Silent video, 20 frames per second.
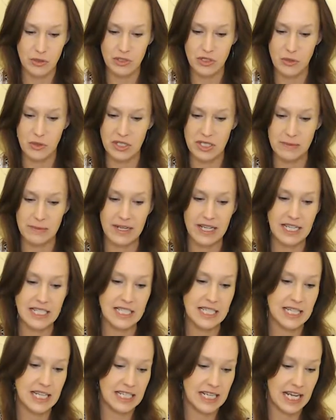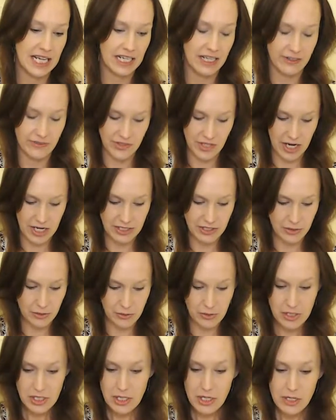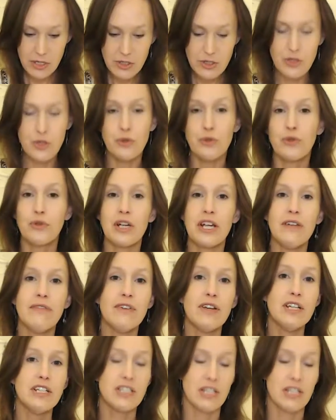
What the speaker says: So it's speaking to the negative side, to grief,